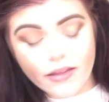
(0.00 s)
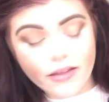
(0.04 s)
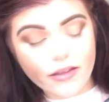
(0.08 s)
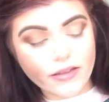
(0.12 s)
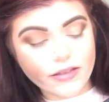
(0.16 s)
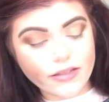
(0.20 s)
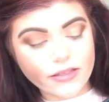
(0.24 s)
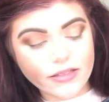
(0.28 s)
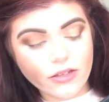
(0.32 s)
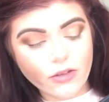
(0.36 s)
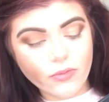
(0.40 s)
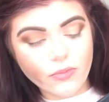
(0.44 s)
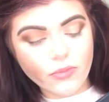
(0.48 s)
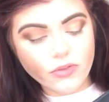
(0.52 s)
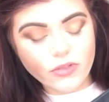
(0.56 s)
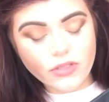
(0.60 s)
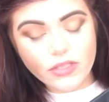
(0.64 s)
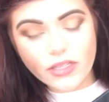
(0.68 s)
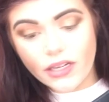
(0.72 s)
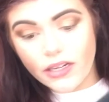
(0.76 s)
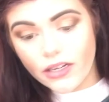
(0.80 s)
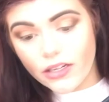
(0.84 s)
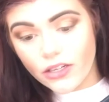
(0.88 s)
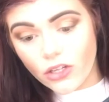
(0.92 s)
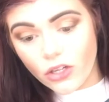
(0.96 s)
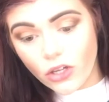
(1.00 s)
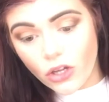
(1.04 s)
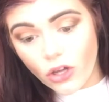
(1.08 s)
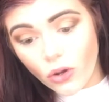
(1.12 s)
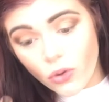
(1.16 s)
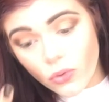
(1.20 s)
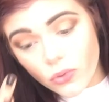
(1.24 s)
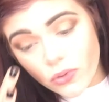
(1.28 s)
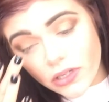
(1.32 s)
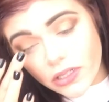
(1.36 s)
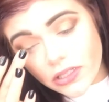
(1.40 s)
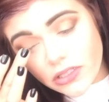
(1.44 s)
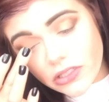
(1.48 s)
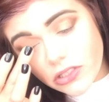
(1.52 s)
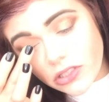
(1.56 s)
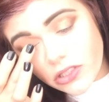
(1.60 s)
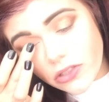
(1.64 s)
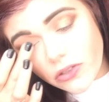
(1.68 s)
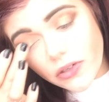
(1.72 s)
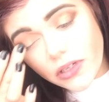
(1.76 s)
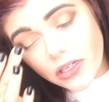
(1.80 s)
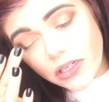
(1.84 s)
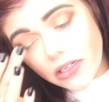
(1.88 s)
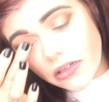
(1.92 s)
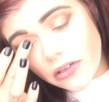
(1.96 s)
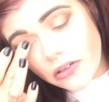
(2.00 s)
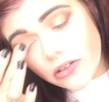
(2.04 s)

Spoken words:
It's almost got a goldness to it.